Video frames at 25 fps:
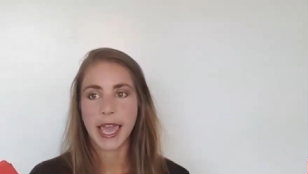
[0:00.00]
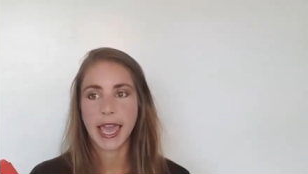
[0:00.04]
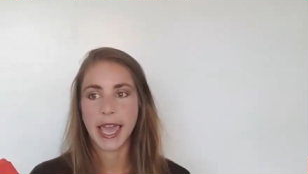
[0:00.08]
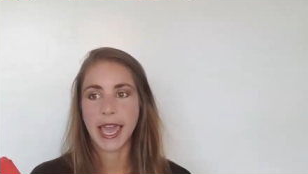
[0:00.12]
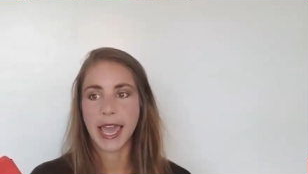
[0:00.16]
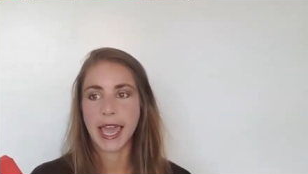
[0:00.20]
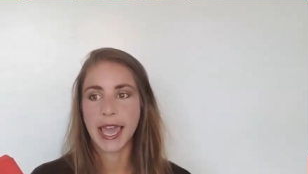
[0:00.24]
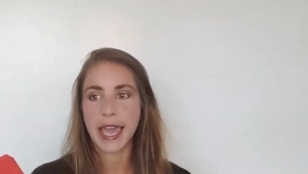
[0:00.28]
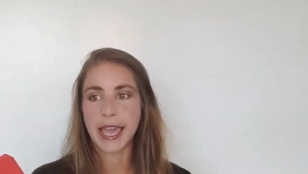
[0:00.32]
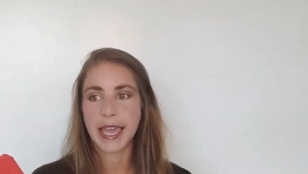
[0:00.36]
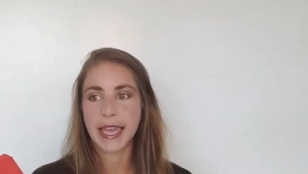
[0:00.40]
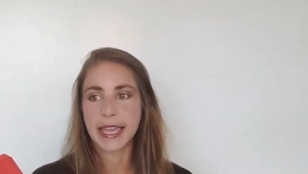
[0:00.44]

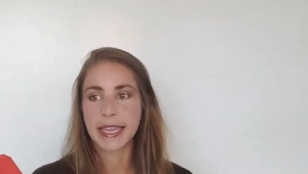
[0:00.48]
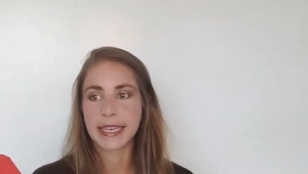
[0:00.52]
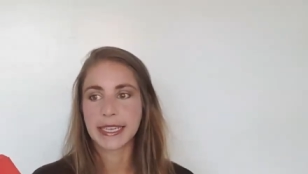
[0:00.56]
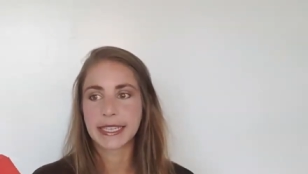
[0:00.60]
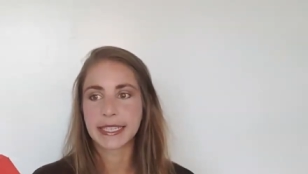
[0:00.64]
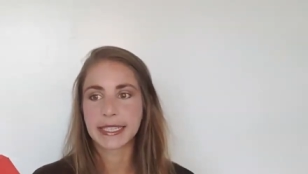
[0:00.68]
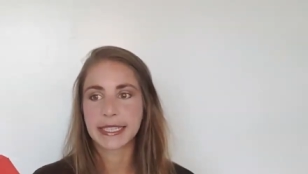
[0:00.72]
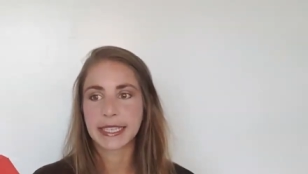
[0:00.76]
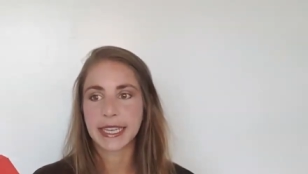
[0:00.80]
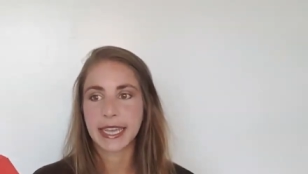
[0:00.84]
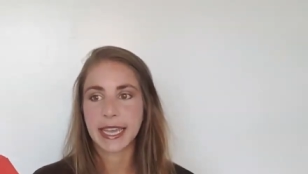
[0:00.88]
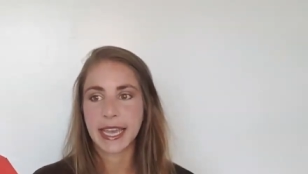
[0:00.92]

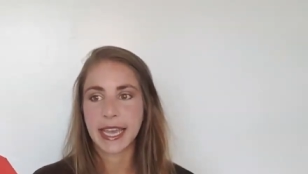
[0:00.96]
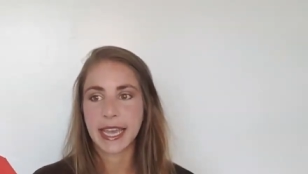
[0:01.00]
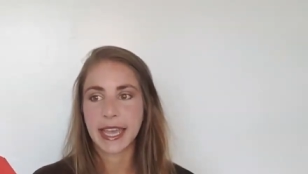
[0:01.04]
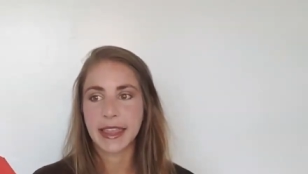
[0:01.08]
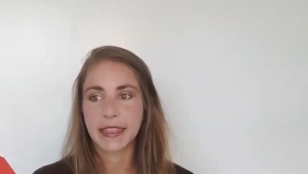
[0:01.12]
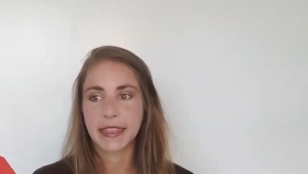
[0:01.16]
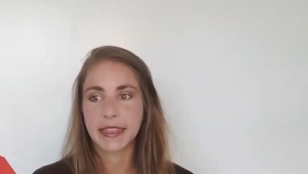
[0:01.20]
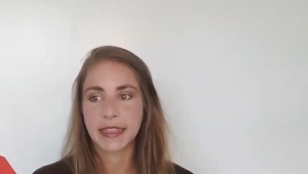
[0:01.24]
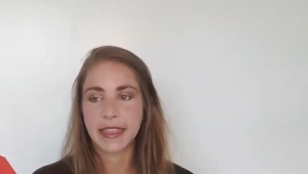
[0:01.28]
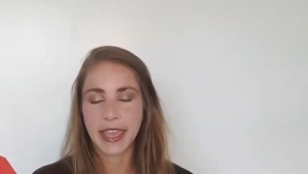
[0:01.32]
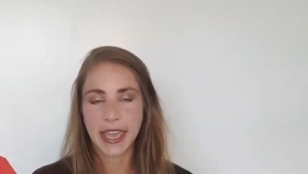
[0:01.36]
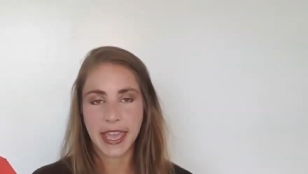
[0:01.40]
And
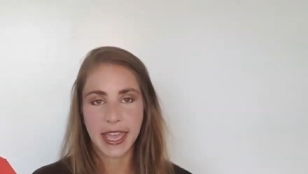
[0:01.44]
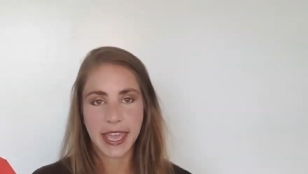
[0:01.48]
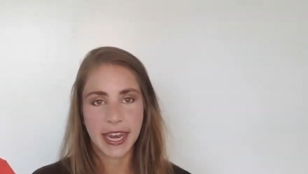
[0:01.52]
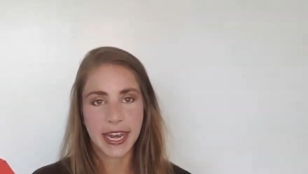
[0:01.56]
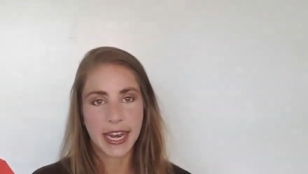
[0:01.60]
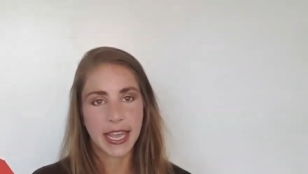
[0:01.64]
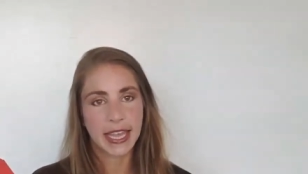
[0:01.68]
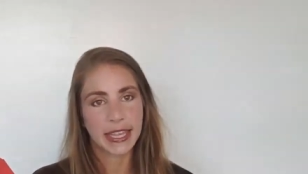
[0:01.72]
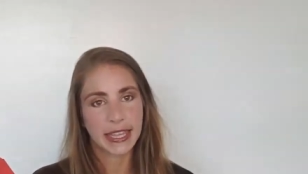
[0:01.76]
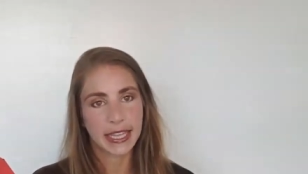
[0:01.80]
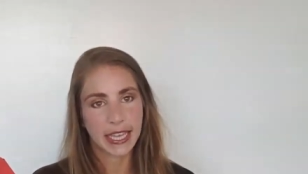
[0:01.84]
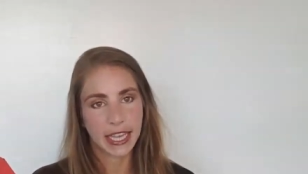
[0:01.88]

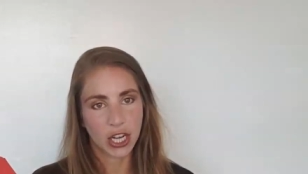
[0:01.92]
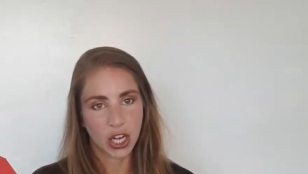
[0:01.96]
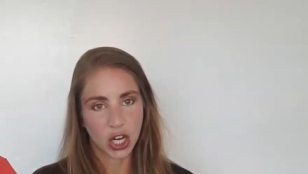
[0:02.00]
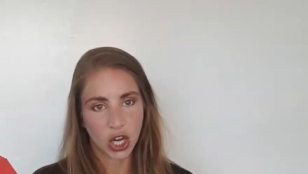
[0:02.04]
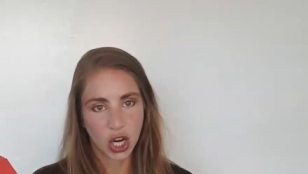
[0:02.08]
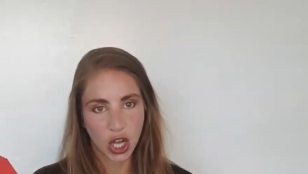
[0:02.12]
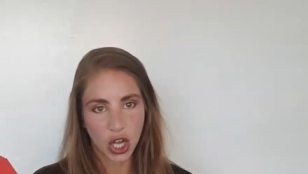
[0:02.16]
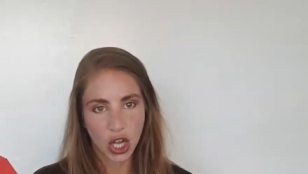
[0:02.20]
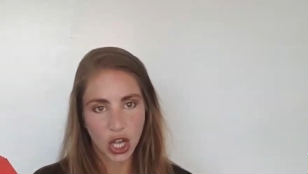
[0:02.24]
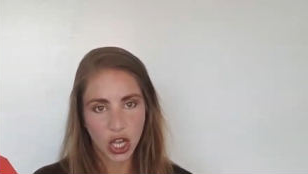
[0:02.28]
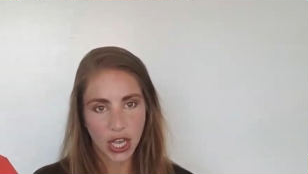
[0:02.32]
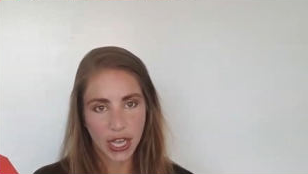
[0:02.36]
then
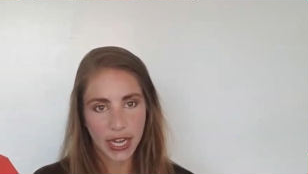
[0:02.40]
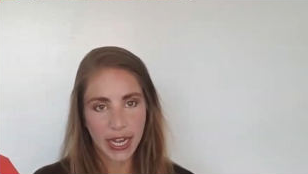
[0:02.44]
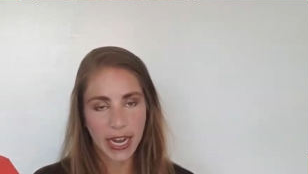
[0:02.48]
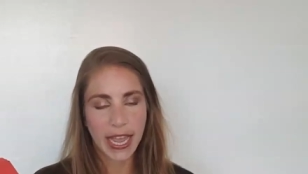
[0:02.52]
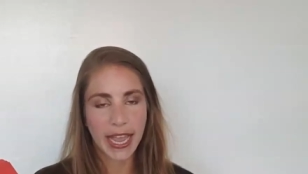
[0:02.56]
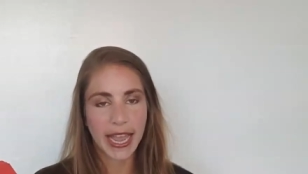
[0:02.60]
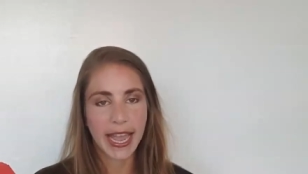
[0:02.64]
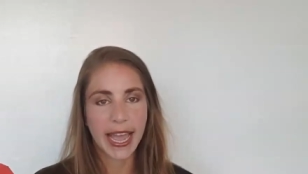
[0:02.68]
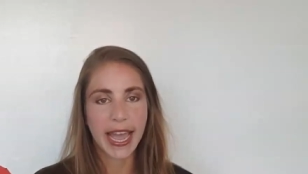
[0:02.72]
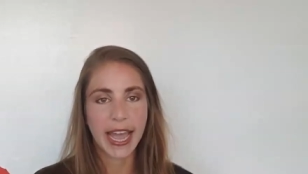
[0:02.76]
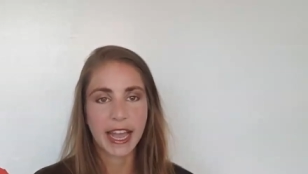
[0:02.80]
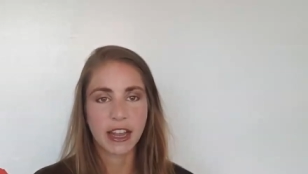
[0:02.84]
later on,
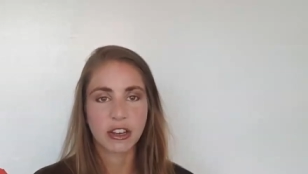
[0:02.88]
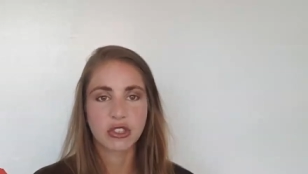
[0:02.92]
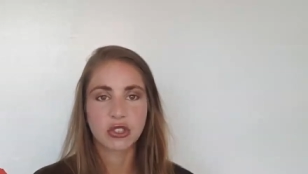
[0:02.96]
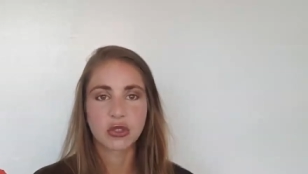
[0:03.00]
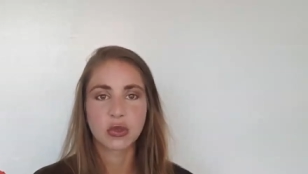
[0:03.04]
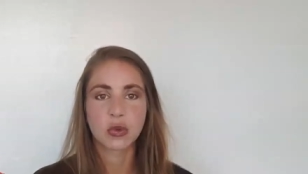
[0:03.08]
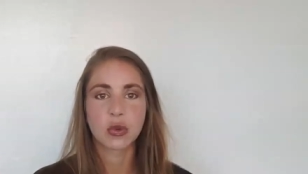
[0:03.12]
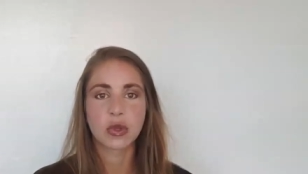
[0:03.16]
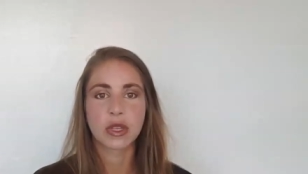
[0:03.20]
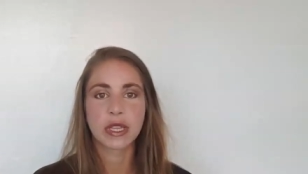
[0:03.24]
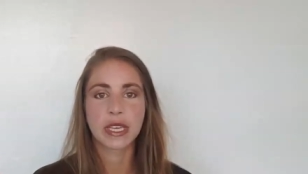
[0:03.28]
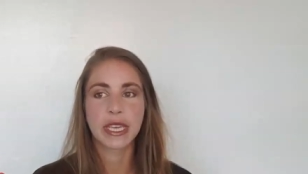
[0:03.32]
I
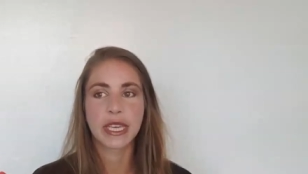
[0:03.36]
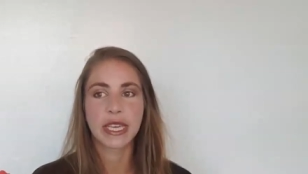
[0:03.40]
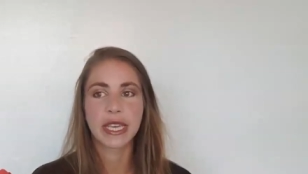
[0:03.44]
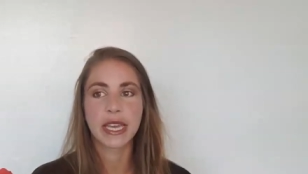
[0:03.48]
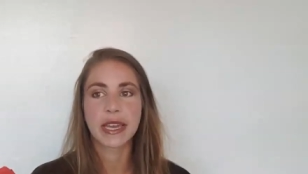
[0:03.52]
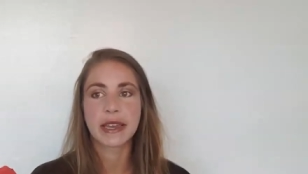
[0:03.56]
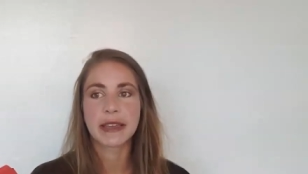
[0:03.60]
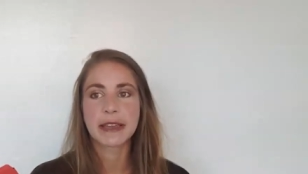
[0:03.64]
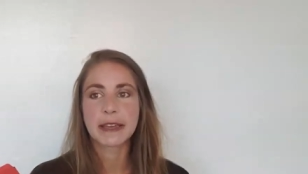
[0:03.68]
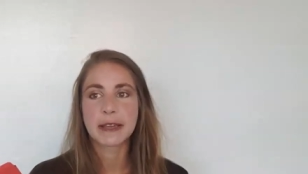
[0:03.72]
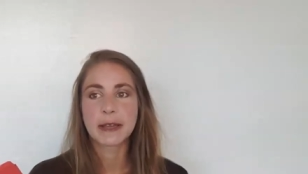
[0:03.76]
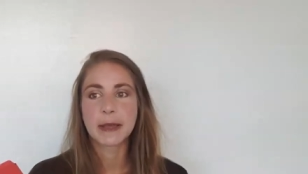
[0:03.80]

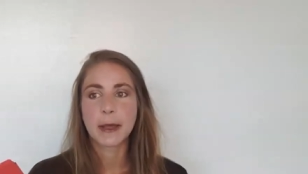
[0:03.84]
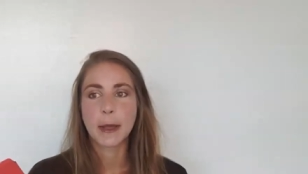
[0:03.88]
actually